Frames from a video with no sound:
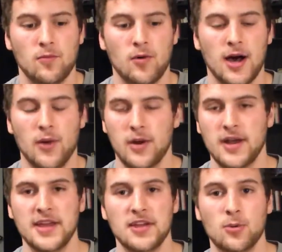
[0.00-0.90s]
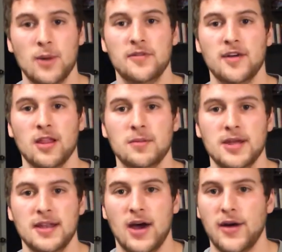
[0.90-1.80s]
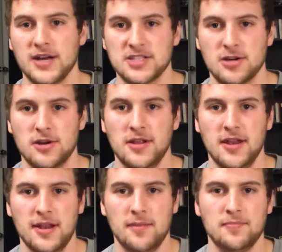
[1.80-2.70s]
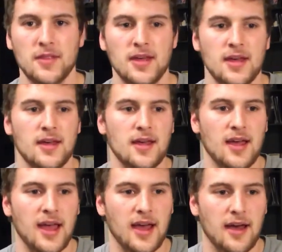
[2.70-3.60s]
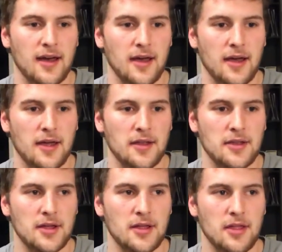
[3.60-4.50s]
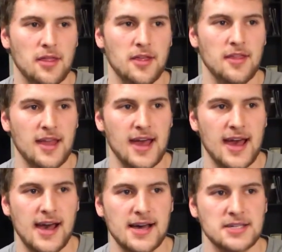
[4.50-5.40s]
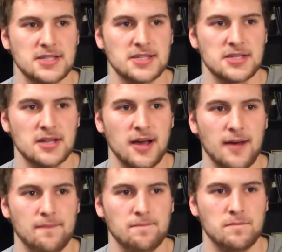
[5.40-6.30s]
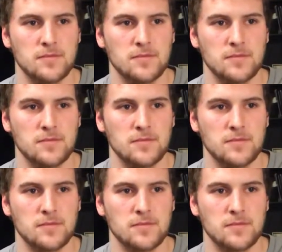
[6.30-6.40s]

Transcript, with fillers: why I wanted to get into web development and how I got started in it and then they asked um,